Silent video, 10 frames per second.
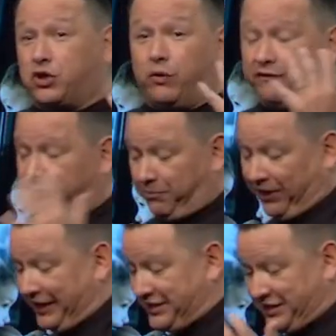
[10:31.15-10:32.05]
going from
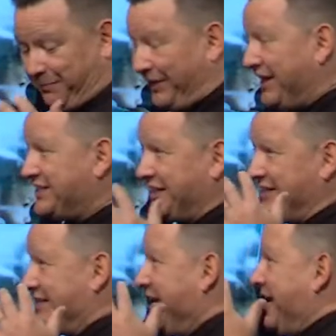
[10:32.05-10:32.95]
place to place because